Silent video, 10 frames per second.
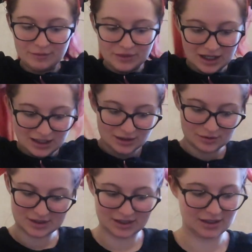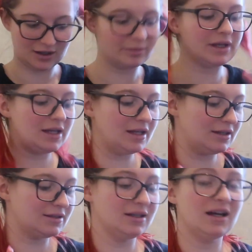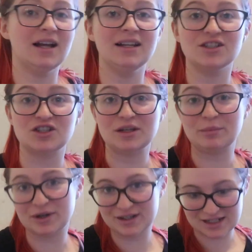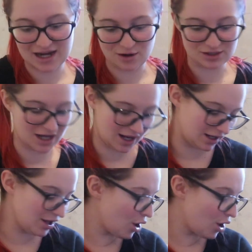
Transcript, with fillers: my little setup is I literally put a towel down,